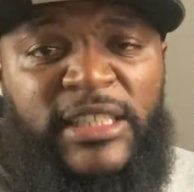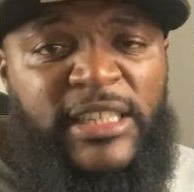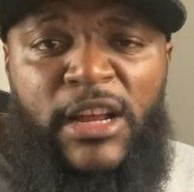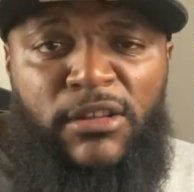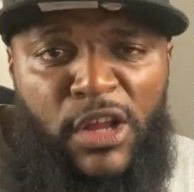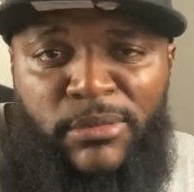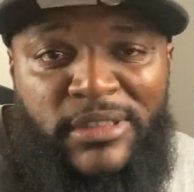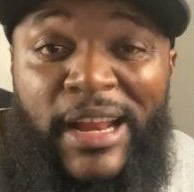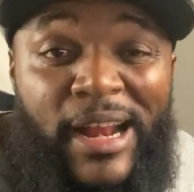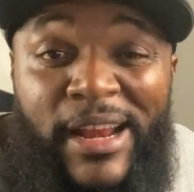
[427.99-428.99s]
that they don't know, but
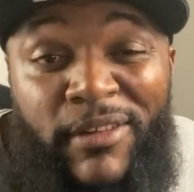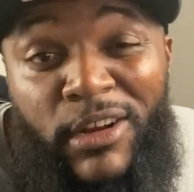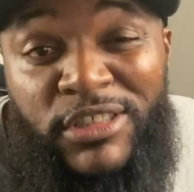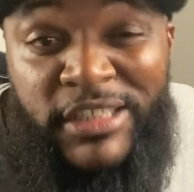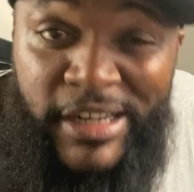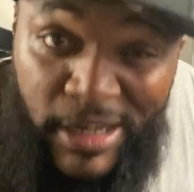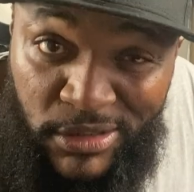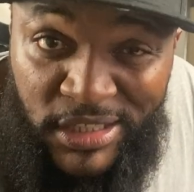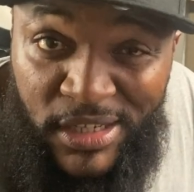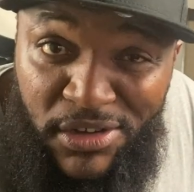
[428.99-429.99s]
they not even gonna share your
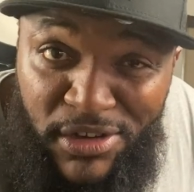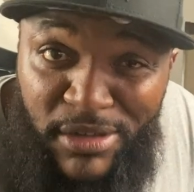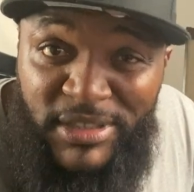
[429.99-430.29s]
shit. You know what I'm